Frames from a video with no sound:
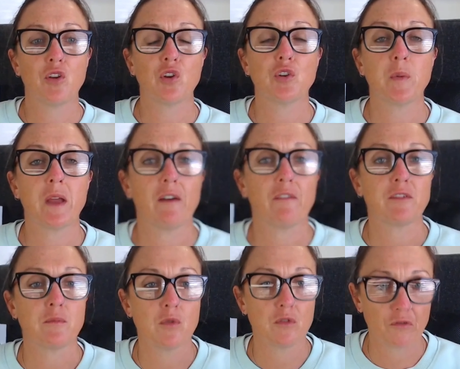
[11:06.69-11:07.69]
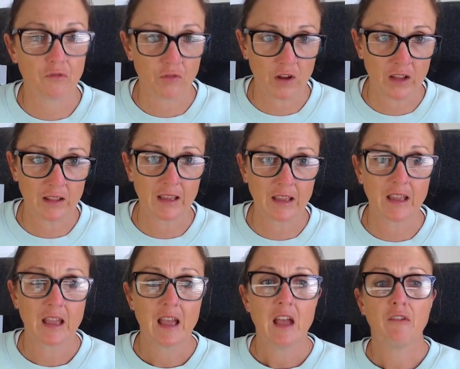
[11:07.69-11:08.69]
you to be able to move freely,